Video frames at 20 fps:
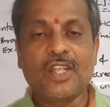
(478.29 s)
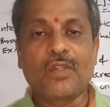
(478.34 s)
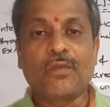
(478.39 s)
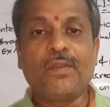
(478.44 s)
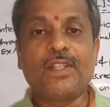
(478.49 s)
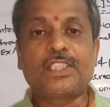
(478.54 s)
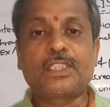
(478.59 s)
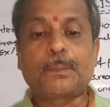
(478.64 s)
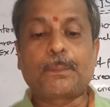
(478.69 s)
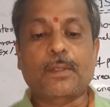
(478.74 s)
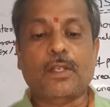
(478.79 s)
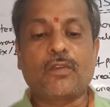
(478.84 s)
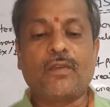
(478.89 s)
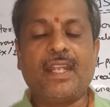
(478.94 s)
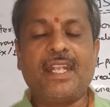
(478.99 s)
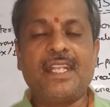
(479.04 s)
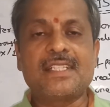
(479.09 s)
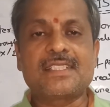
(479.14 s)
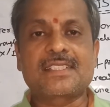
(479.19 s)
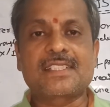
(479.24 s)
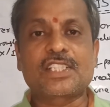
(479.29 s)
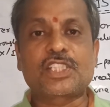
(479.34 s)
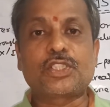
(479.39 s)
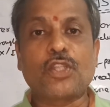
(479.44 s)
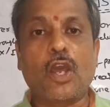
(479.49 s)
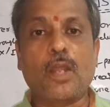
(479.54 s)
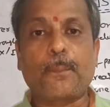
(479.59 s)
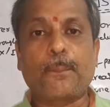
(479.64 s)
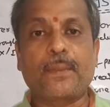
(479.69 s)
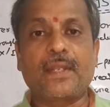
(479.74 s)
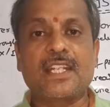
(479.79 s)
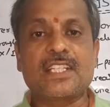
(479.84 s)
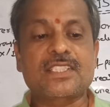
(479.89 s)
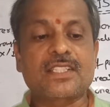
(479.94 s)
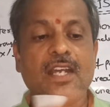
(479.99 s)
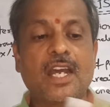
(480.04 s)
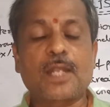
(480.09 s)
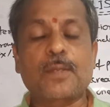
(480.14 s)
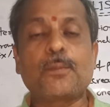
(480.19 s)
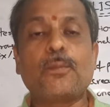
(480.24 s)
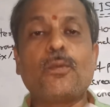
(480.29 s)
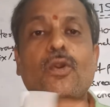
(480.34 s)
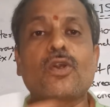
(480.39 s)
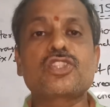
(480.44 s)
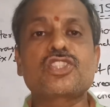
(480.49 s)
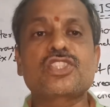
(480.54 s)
which provides sharpness on both